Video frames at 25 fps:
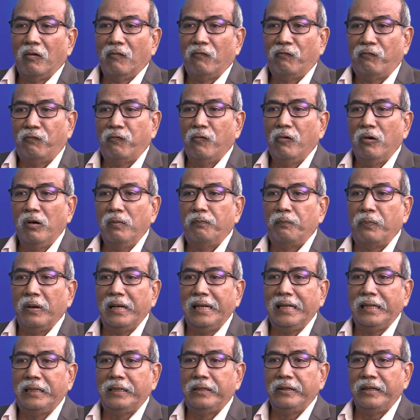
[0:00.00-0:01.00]
full
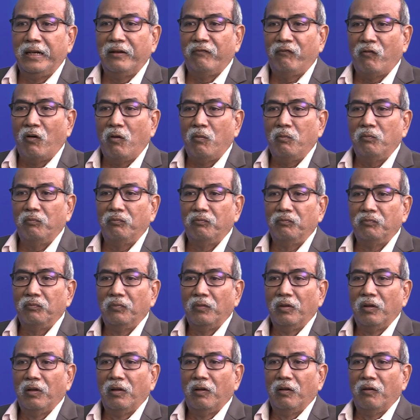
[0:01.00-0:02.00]
police uniform,
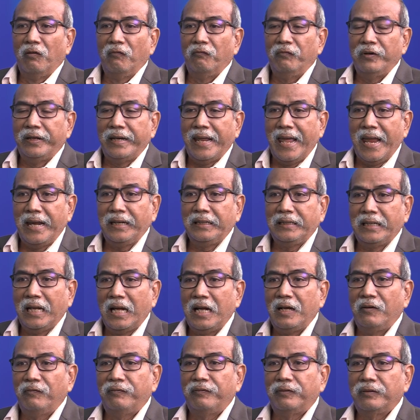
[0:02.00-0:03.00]
with
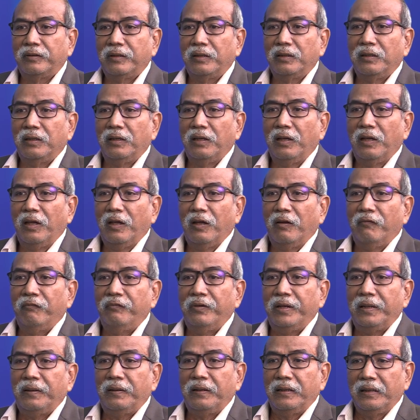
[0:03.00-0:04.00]
handcuffs,
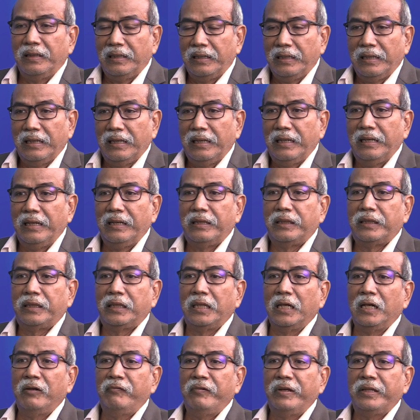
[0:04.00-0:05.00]
with his
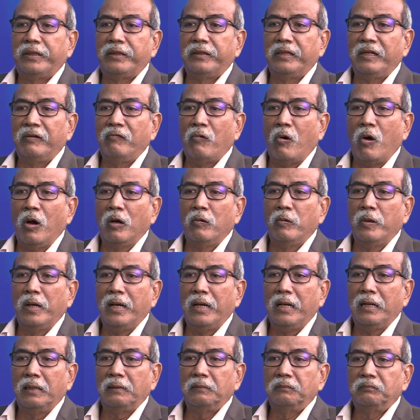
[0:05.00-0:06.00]
service
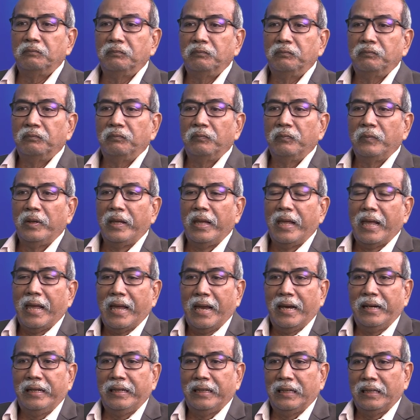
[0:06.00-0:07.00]
revolver,
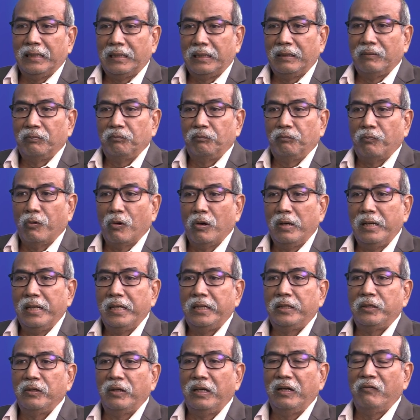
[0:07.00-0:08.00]
and his
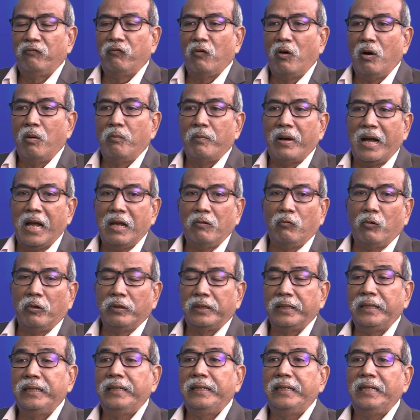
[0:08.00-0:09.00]
police uniform, I was
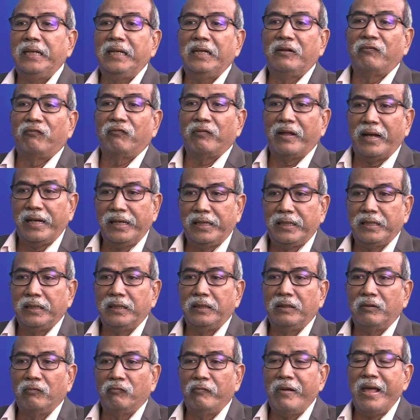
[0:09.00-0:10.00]
indeed
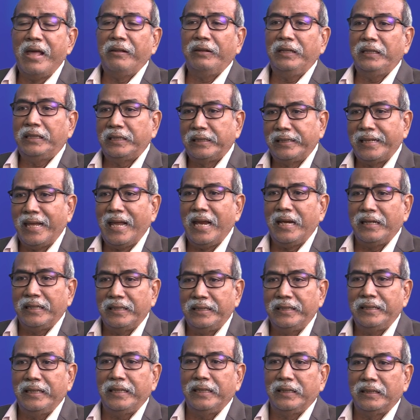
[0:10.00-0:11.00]
frightened, very scared
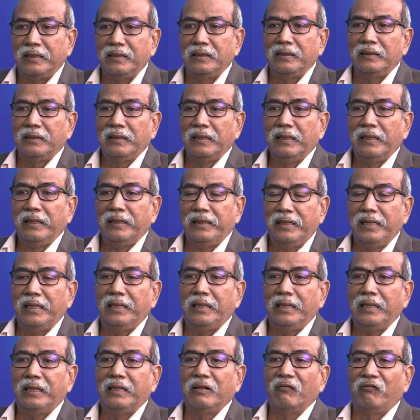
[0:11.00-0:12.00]
indeed. This
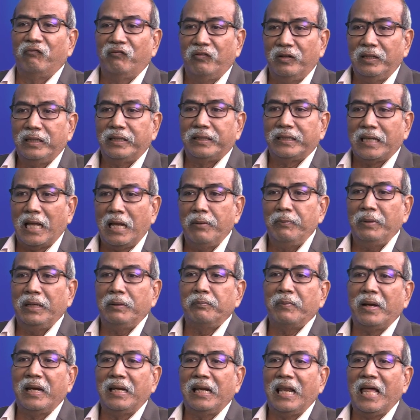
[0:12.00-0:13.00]
is the first time in
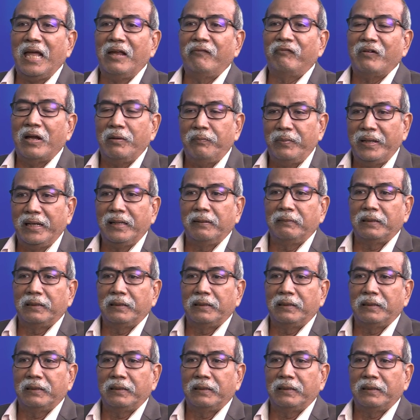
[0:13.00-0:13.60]
my life I've been